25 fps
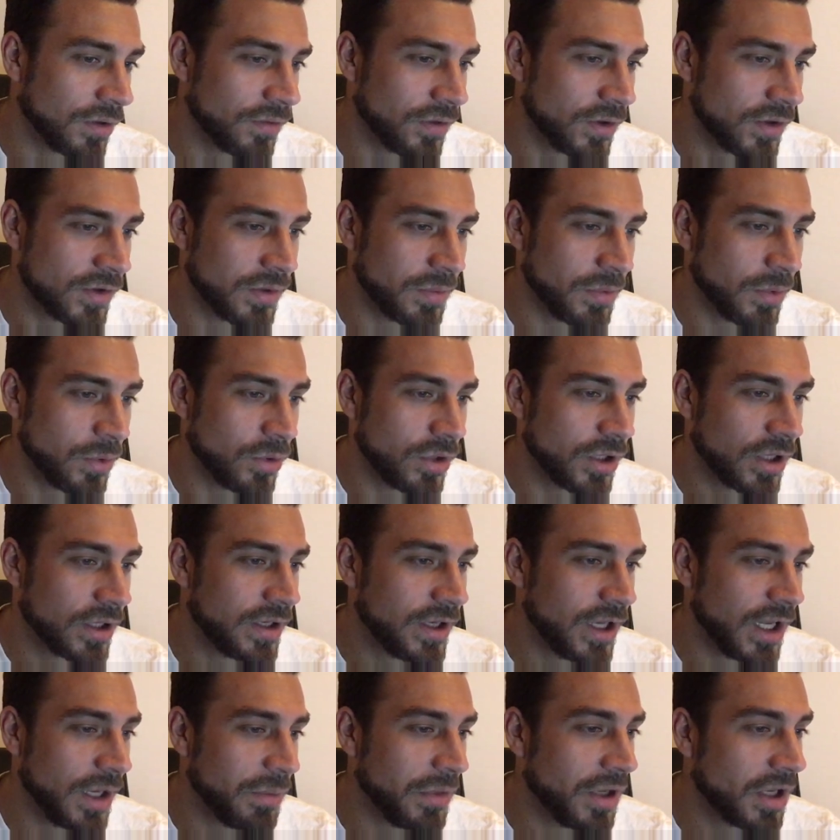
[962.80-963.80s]
of others. I mean, we've got
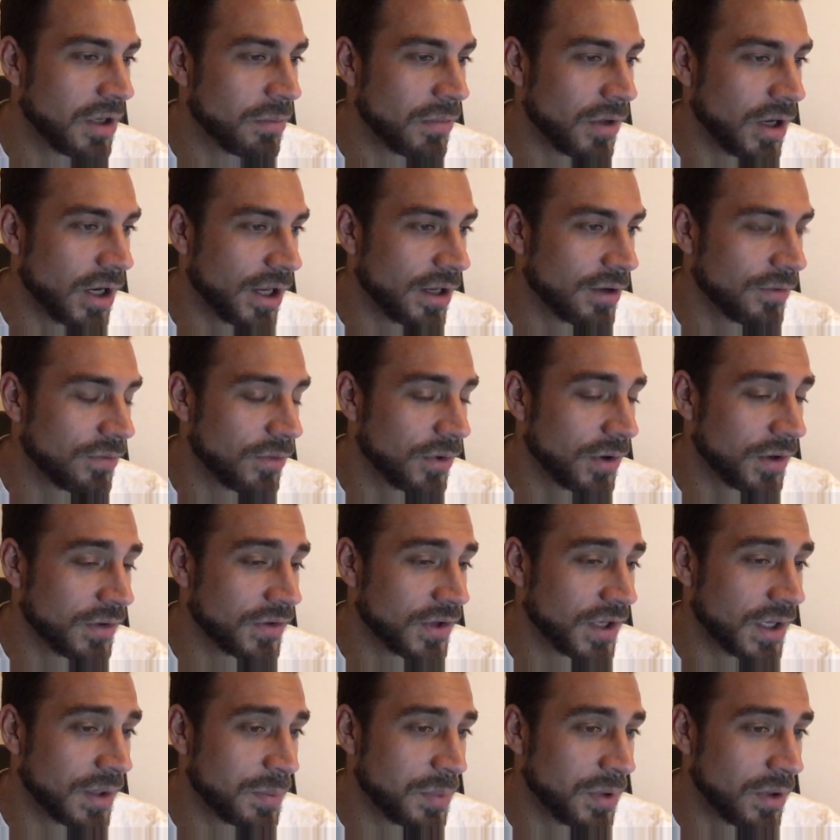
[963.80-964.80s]
Demian Maia, for
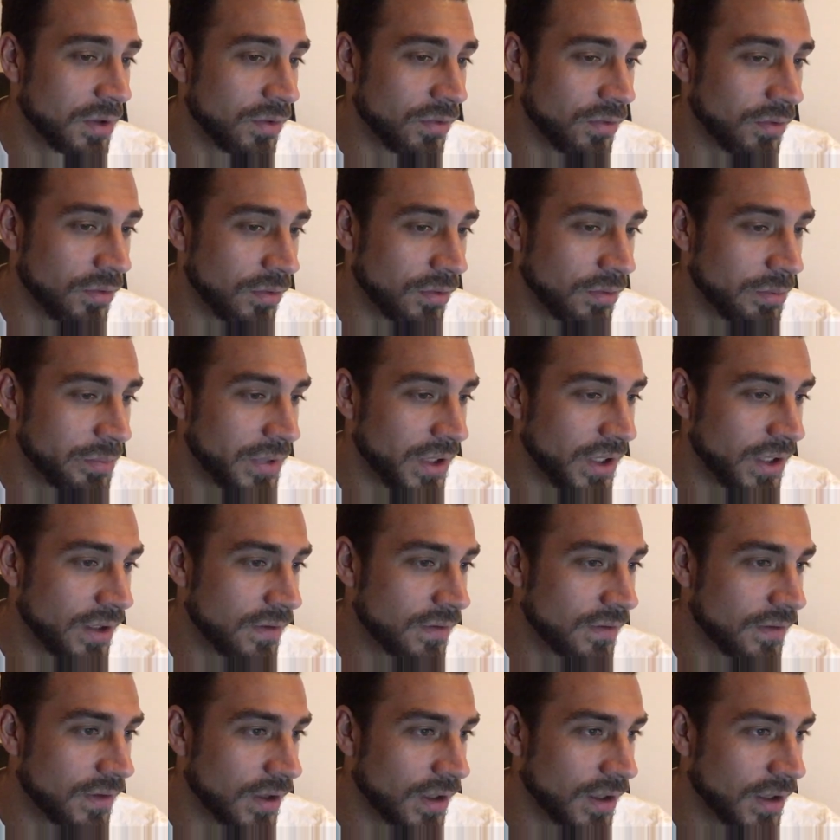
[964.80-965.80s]
example, who beat
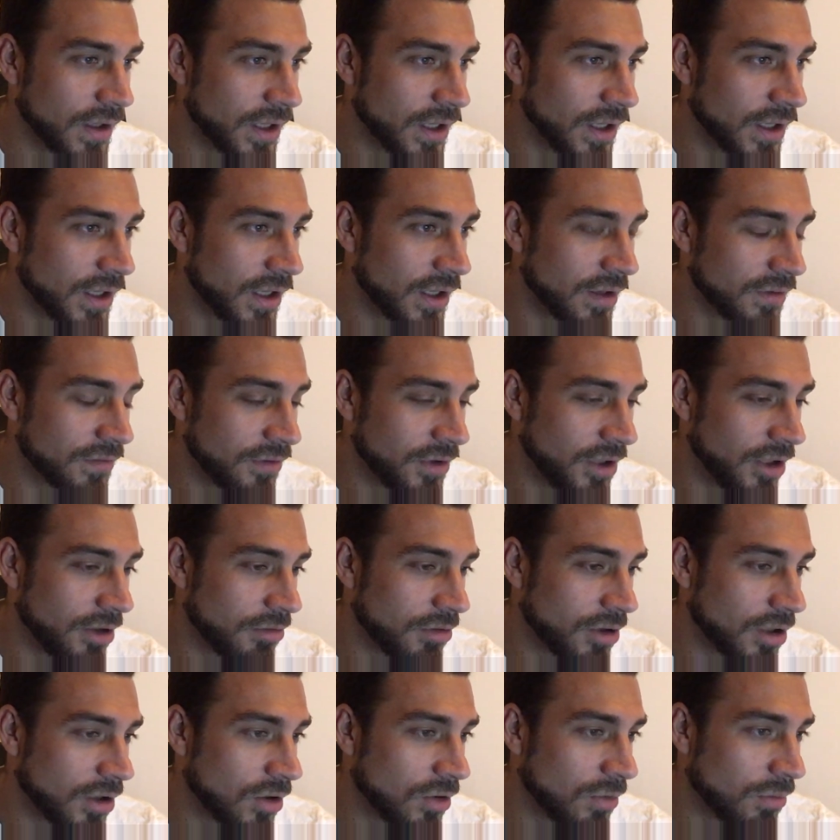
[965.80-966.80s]
uh, Anthony
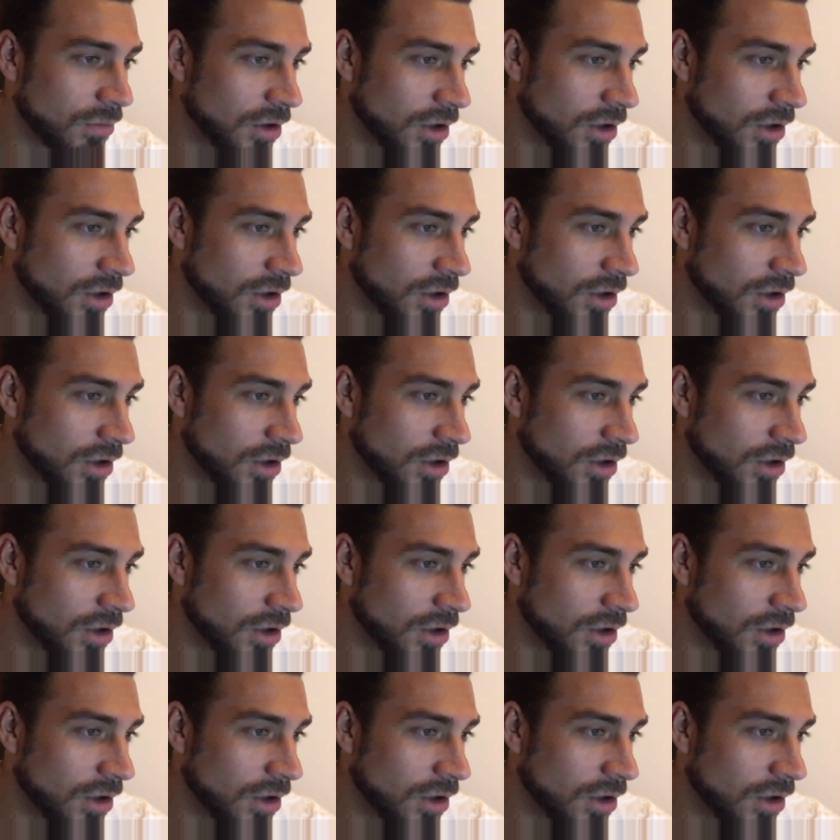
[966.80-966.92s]
Rocco